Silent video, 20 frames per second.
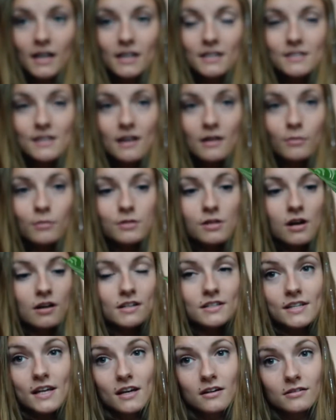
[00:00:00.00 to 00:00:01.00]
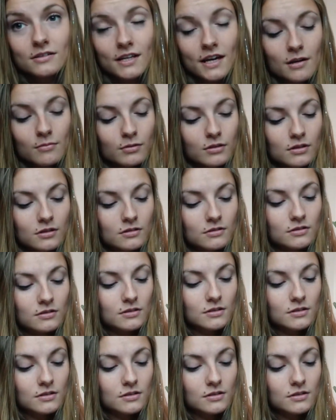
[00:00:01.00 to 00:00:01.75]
it said it was on a sale table.